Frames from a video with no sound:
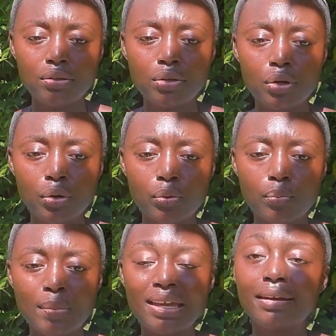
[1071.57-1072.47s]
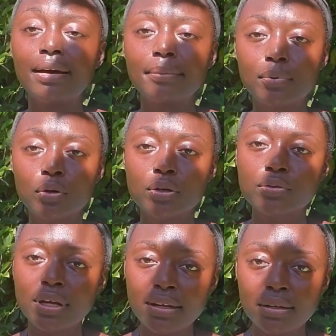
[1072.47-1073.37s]
you know, made up or
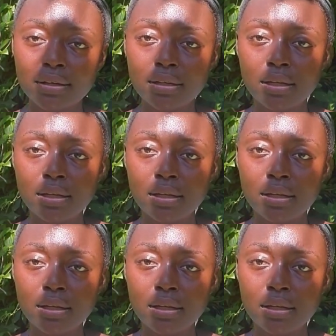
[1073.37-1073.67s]
created.